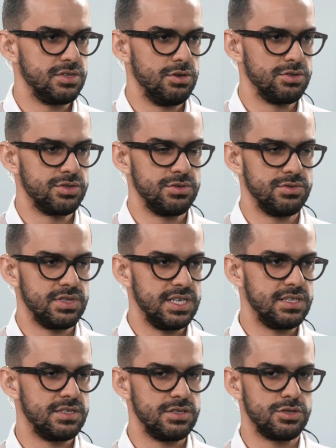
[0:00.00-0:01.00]
is also
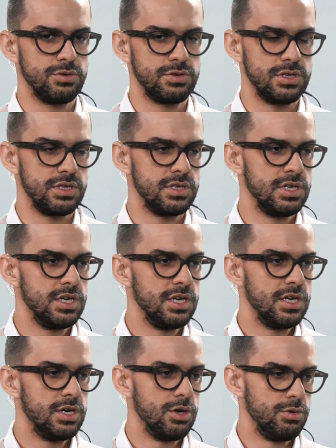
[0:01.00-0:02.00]
that the token
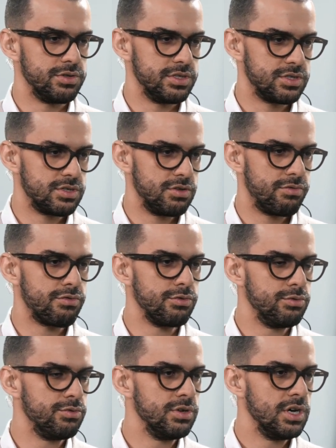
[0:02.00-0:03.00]
holders
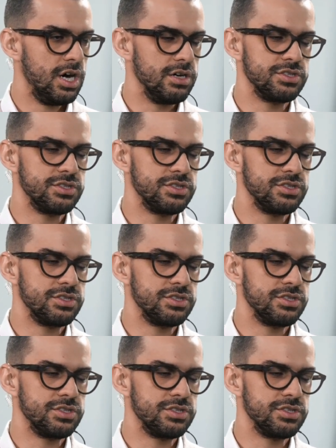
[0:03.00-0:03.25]
through